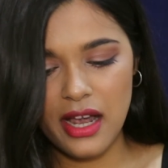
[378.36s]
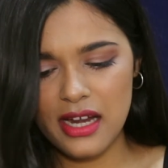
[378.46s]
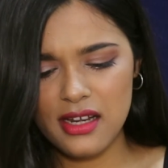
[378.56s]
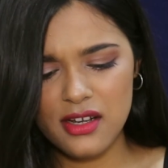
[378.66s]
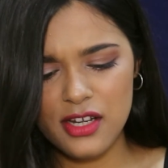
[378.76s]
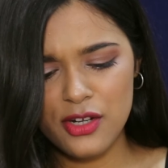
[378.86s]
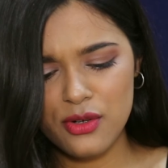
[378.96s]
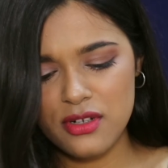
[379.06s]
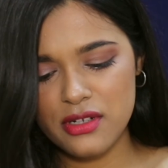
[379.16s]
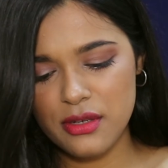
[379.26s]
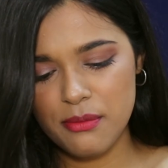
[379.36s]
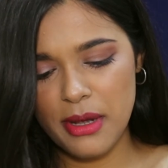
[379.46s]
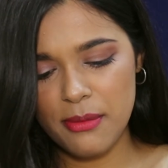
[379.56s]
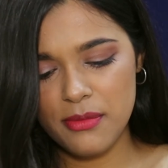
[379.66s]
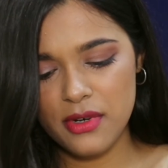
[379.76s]
I clearly don't
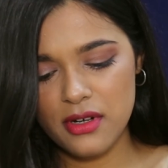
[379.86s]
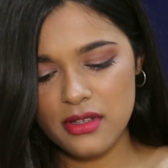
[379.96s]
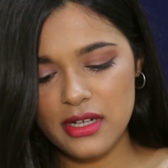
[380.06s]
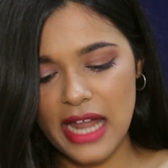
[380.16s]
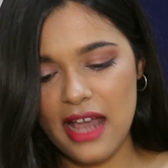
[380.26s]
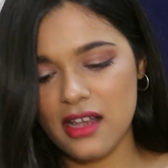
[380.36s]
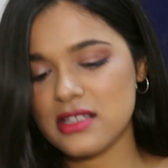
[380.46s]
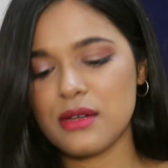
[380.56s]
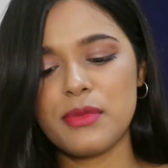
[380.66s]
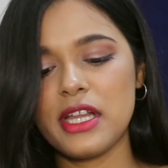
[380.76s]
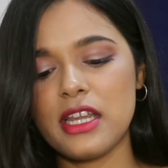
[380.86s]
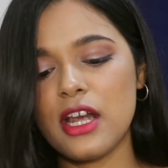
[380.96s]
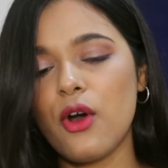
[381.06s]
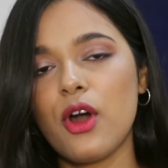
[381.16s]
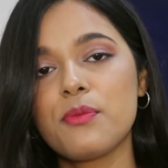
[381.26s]
remember, the tag is completely
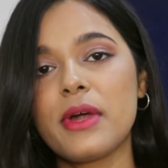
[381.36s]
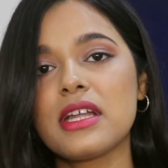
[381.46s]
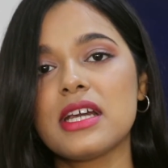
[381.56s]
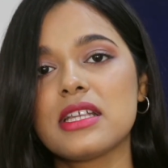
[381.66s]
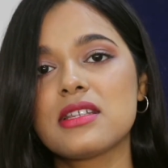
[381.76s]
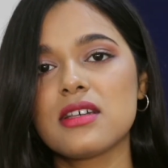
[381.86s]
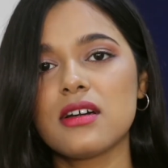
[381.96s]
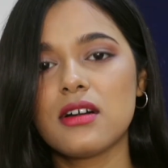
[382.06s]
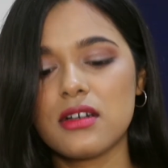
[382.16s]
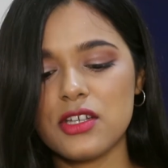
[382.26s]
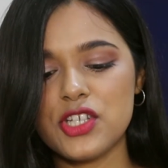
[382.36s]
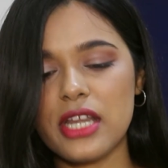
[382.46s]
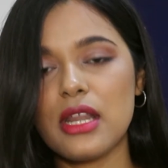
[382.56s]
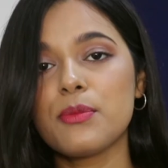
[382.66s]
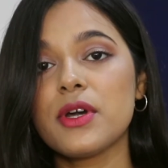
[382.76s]
gone, but it's the
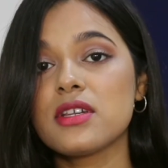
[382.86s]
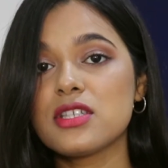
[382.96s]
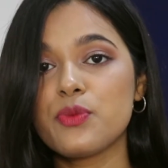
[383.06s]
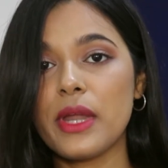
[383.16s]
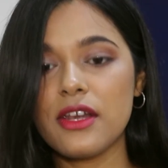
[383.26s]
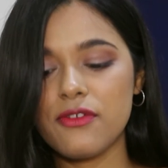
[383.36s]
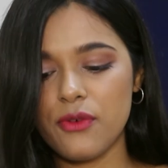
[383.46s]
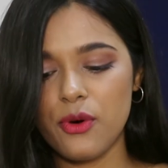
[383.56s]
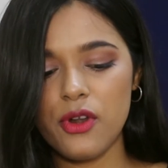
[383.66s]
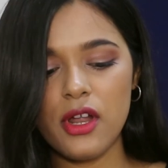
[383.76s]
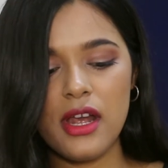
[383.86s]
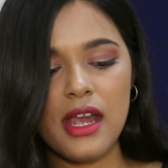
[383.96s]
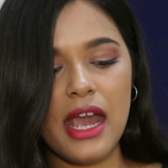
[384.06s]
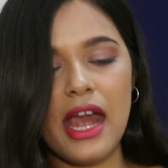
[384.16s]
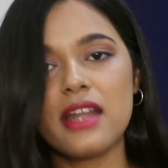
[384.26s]
shade number is 24,
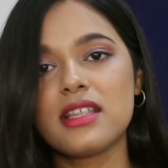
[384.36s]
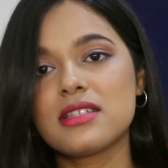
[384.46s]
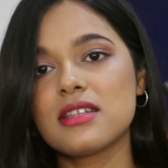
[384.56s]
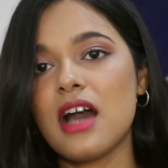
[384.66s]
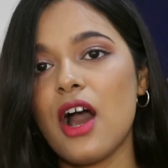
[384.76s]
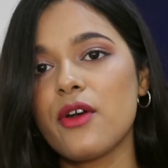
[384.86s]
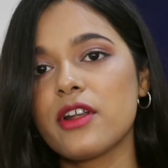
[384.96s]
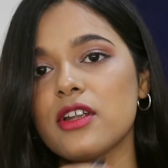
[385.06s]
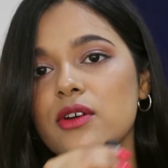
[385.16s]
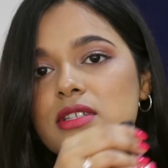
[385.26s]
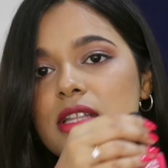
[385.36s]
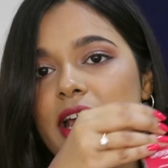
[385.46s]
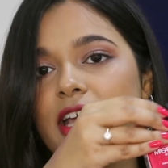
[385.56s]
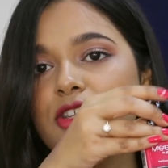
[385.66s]
and this is how it looks like.